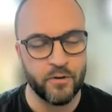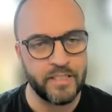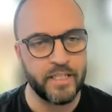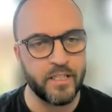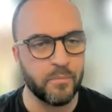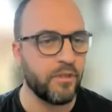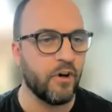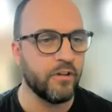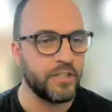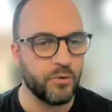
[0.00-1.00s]
for a particular
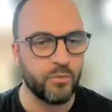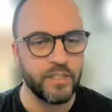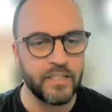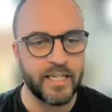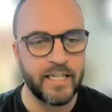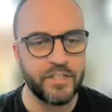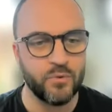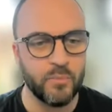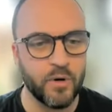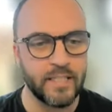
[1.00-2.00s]
pathology or
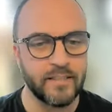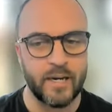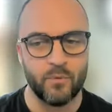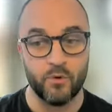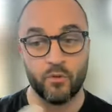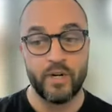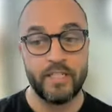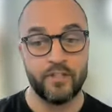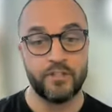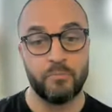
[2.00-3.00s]
presentation, we might say, well, the
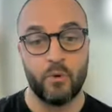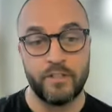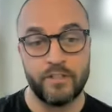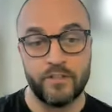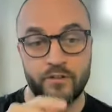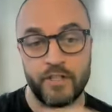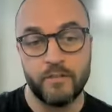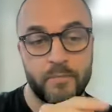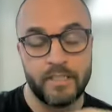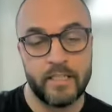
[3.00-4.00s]
research points to
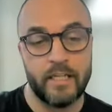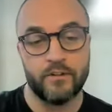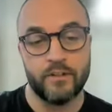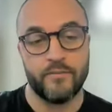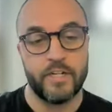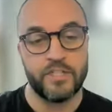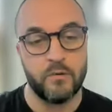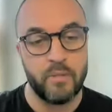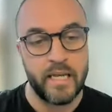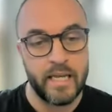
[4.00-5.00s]
this particular
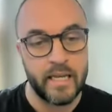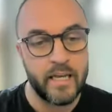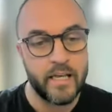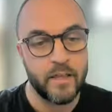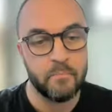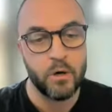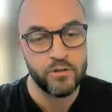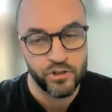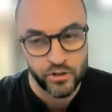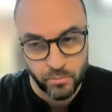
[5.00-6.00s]
intervention being the
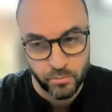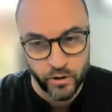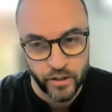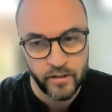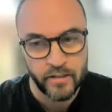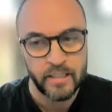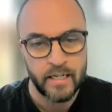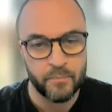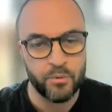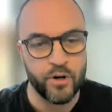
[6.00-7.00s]
most supported
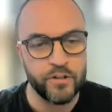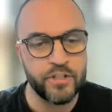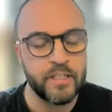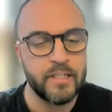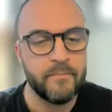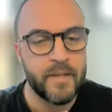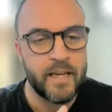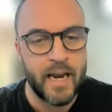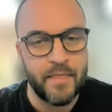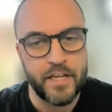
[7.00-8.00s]
approach.
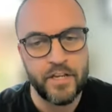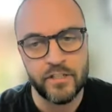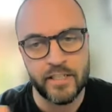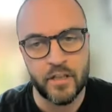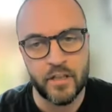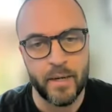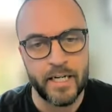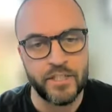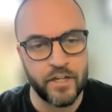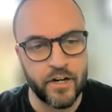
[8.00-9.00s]
And then you say to the
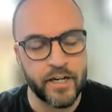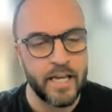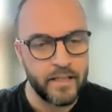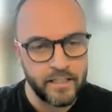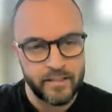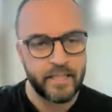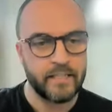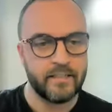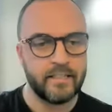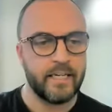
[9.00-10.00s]
patient, okay, this
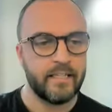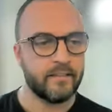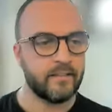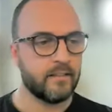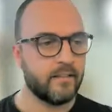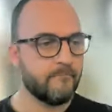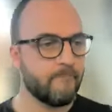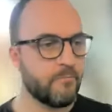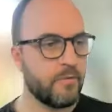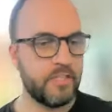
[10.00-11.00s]
thing suggests
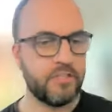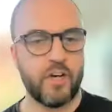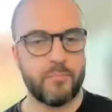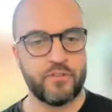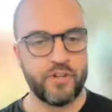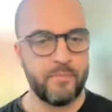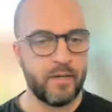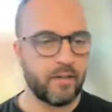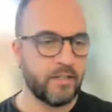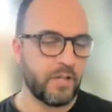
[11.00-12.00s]
this type of
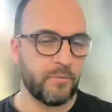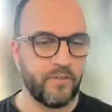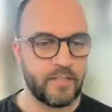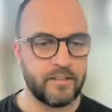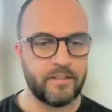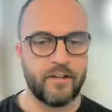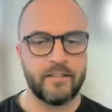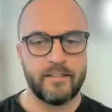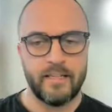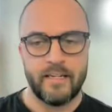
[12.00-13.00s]
treatment, this type of
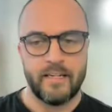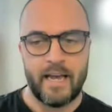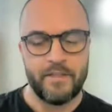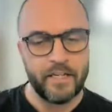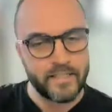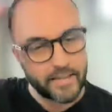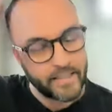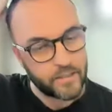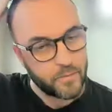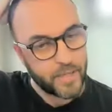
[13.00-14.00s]
exercise, and then you
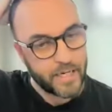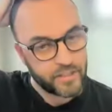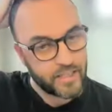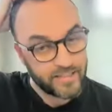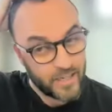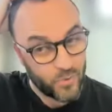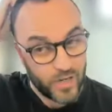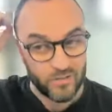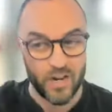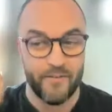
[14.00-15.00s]
take that to the patient and they say,
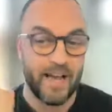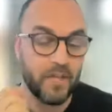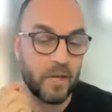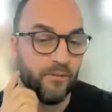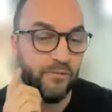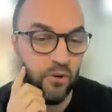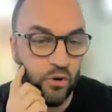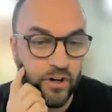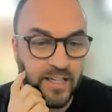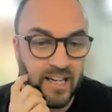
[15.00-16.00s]
well, I've had that
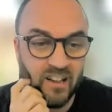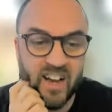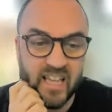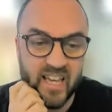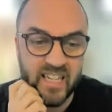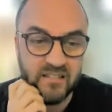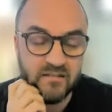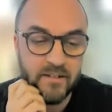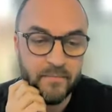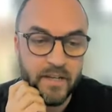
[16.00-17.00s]
before and I didn't like that.
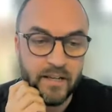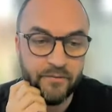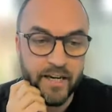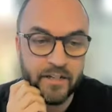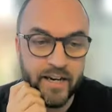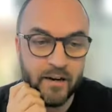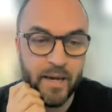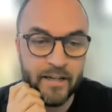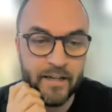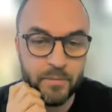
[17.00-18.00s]
in fact, I had a
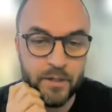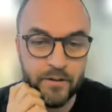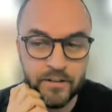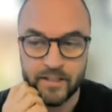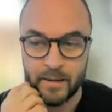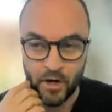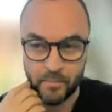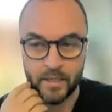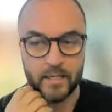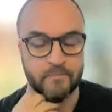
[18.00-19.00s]
bad experience, and that
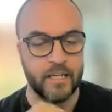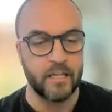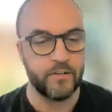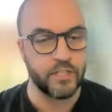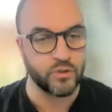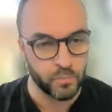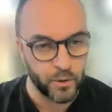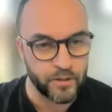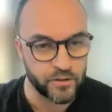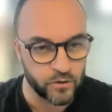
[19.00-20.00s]
might be an individual
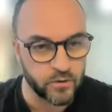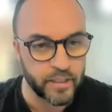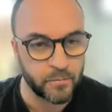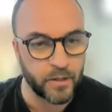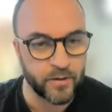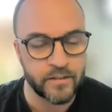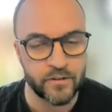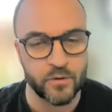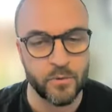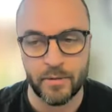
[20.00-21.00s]
personal
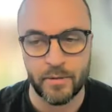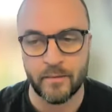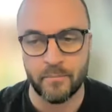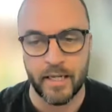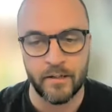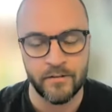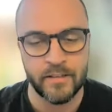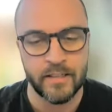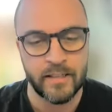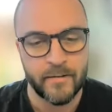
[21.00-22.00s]
experience, or it might be something
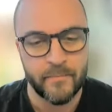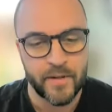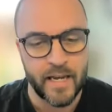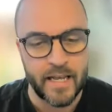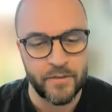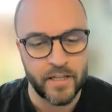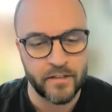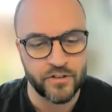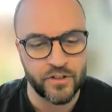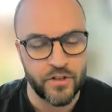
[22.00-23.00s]
else. And
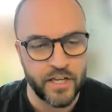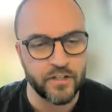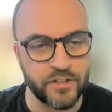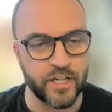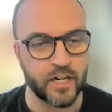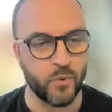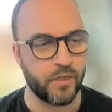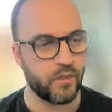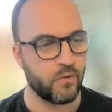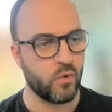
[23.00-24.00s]
then, so you're stuck
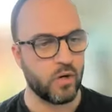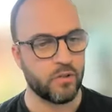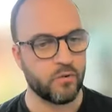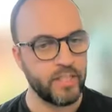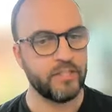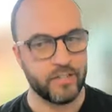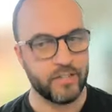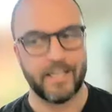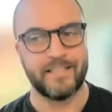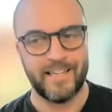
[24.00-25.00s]
with, well, the
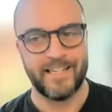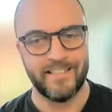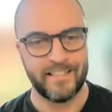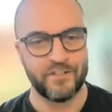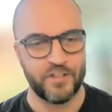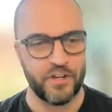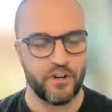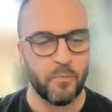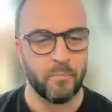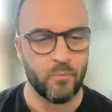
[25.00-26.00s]
research says this. And so
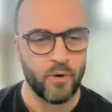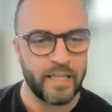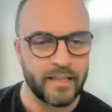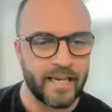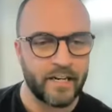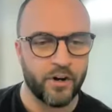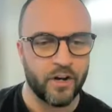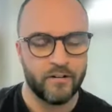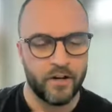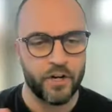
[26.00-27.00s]
you're not really leaning
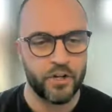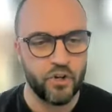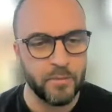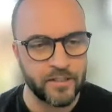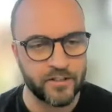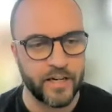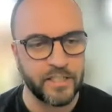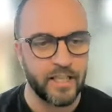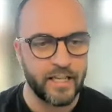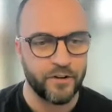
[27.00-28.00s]
up on the human
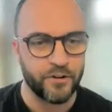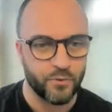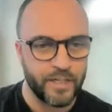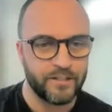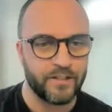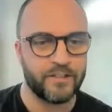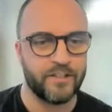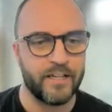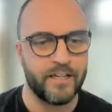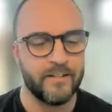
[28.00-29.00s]
side, you're leaning on the research
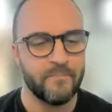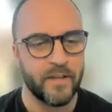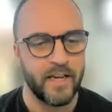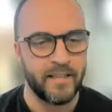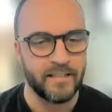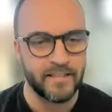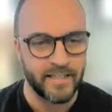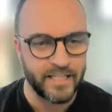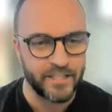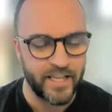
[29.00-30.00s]
side. And there's a
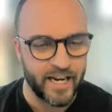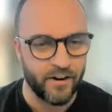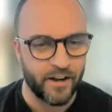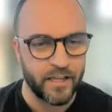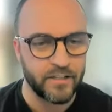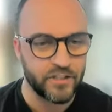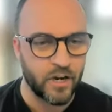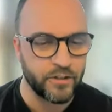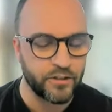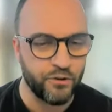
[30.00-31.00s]
danger there, I think, because
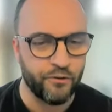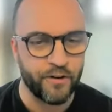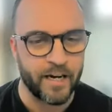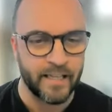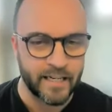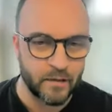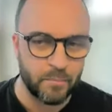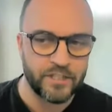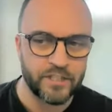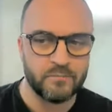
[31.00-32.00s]
you're going too far, letting
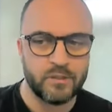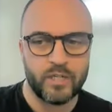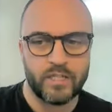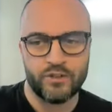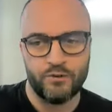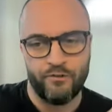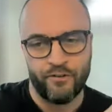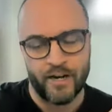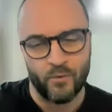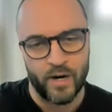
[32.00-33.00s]
the pendulum swing too
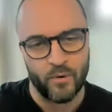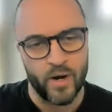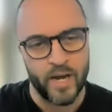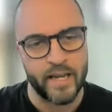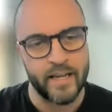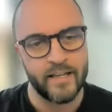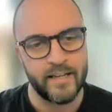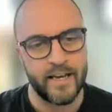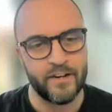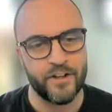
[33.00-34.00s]
far one way
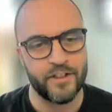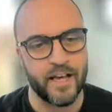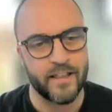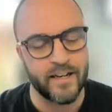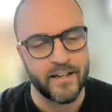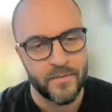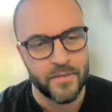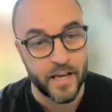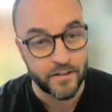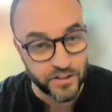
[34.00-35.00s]
and not the other.
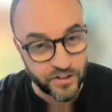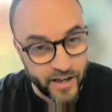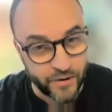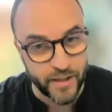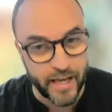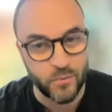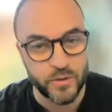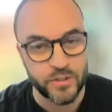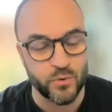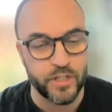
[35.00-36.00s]
The other side of
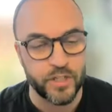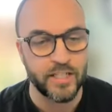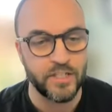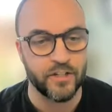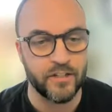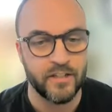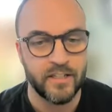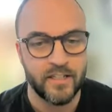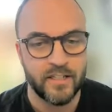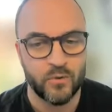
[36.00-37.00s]
that, which is what you touched on,
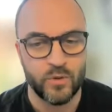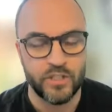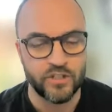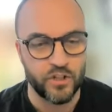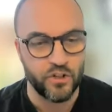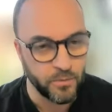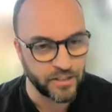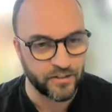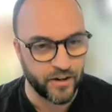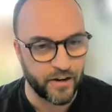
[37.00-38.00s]
which is the
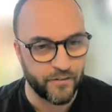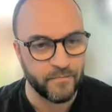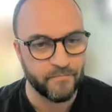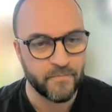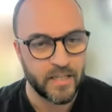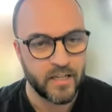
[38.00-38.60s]
human side of it,